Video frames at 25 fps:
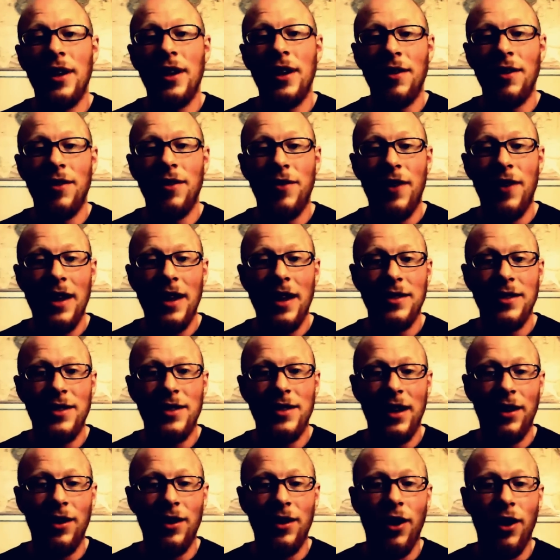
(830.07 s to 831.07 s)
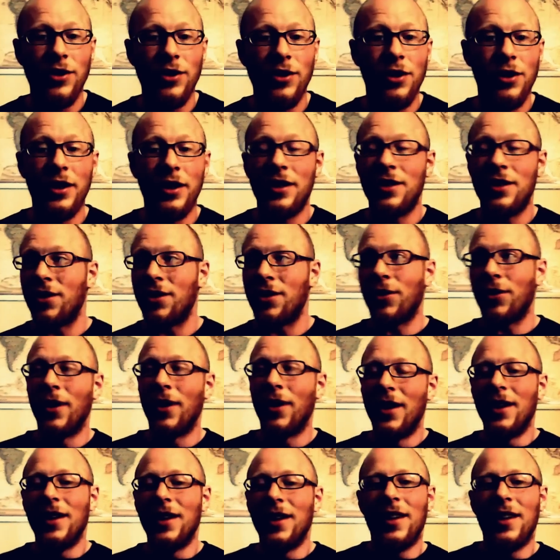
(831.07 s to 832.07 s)
advanced technologically so
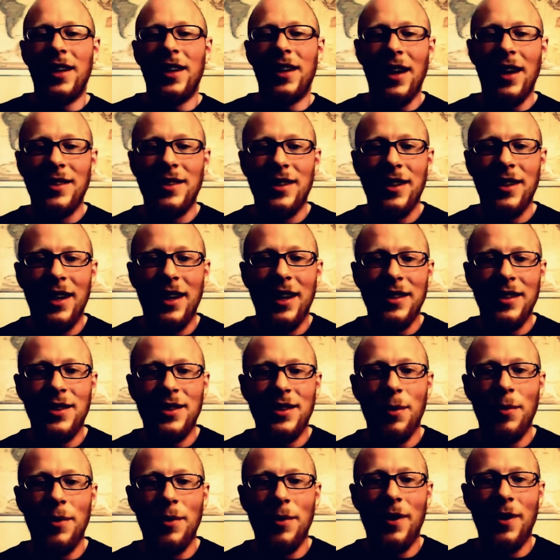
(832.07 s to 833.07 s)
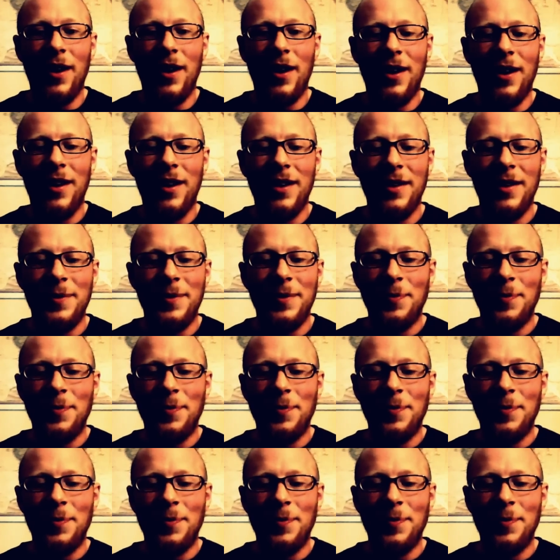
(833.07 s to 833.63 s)
he has to get some uh,